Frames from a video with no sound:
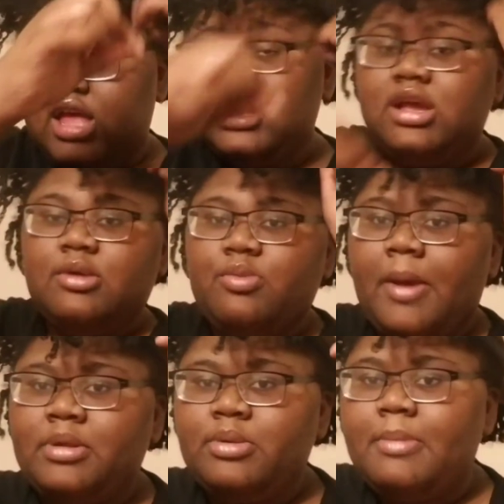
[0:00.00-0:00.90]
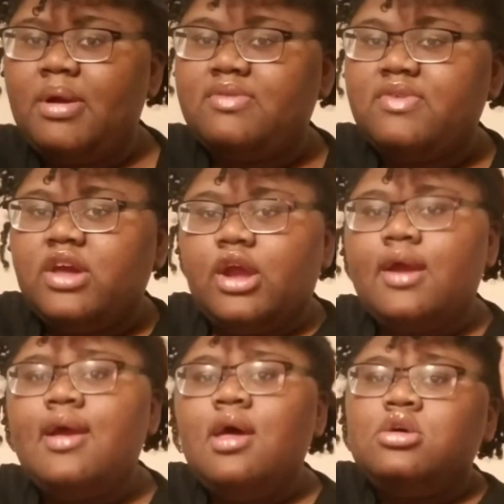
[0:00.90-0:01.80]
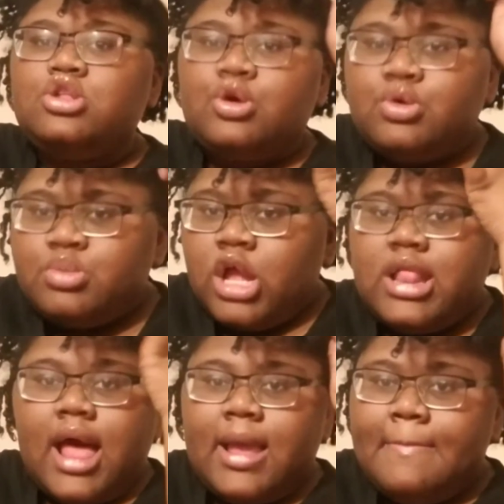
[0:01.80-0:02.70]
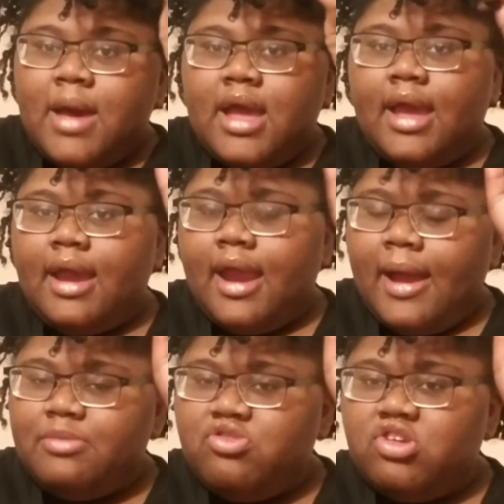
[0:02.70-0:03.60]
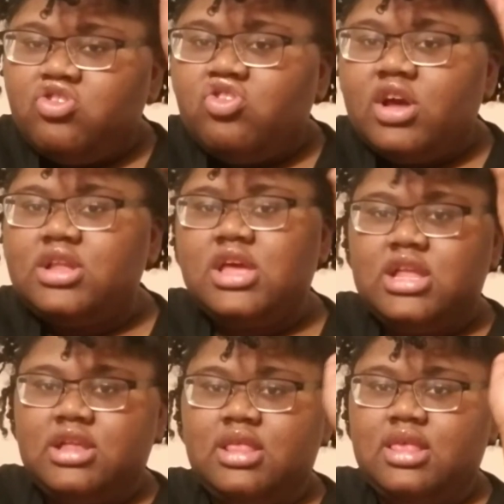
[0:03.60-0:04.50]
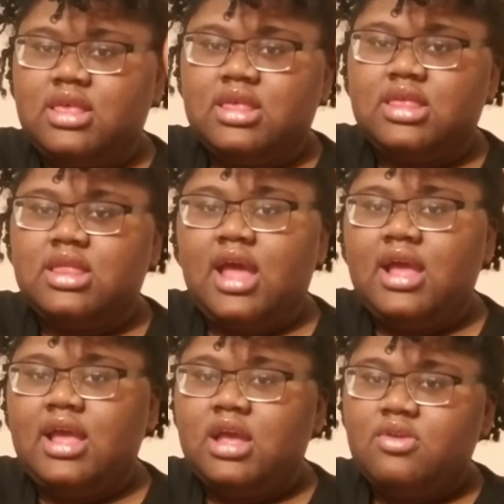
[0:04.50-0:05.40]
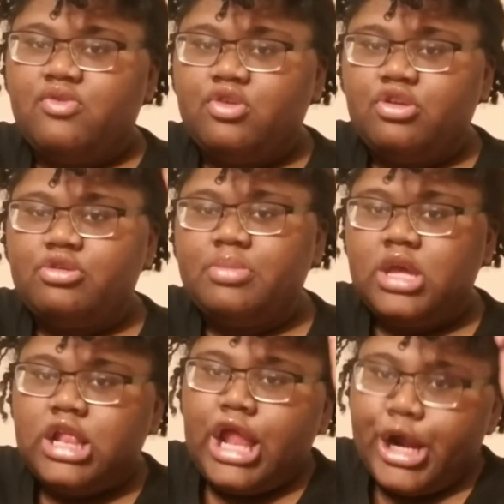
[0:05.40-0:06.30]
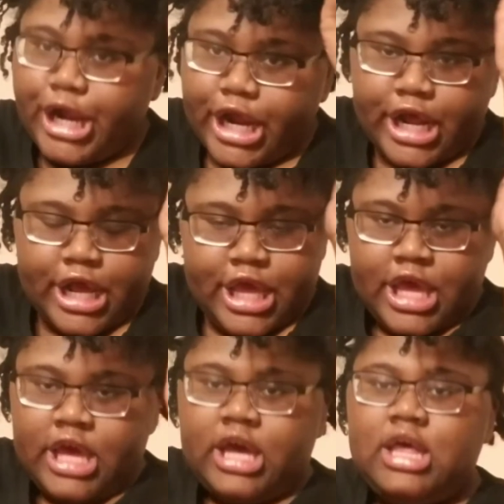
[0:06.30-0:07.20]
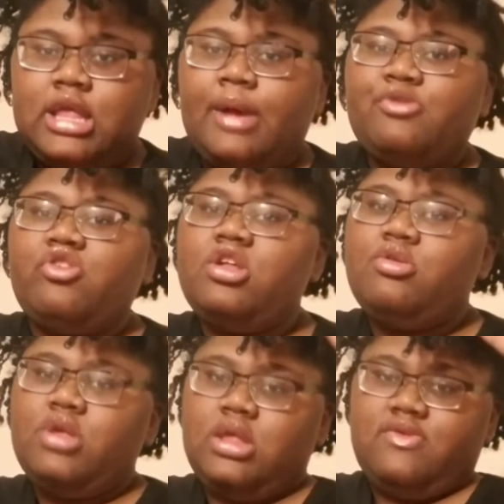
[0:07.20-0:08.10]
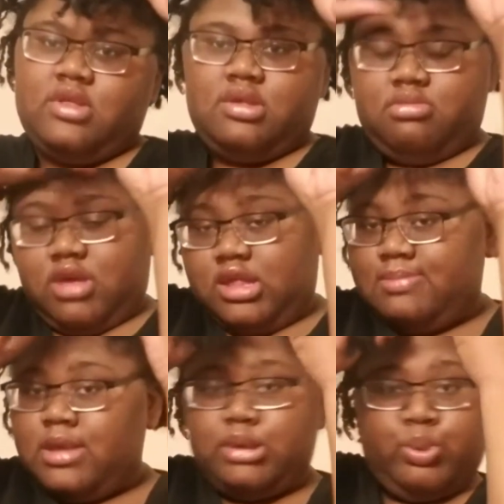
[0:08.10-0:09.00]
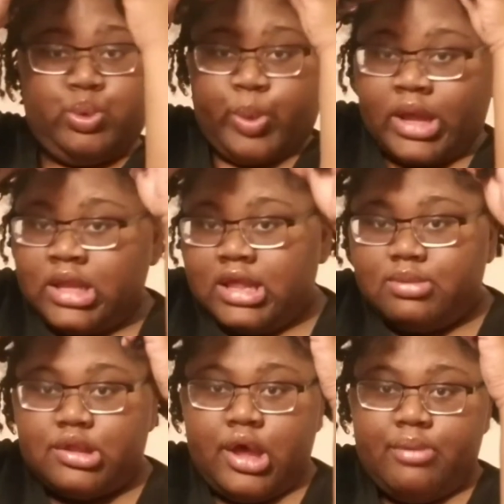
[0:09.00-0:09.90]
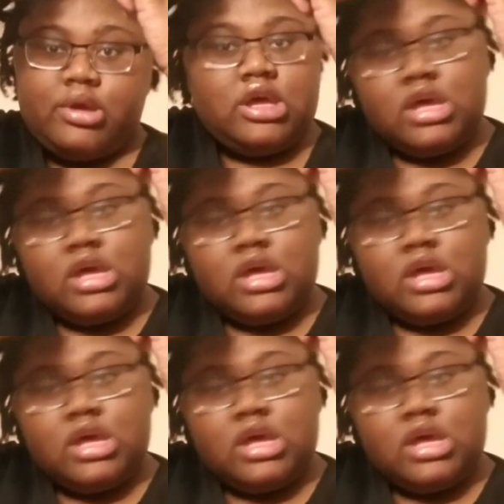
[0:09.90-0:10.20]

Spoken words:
then wrapping it around my finger. No, I'm not locking my hair. I'm just trying to get it to stay in for a little bit longer, because I was trying to do these for 2 weeks, but right these was going,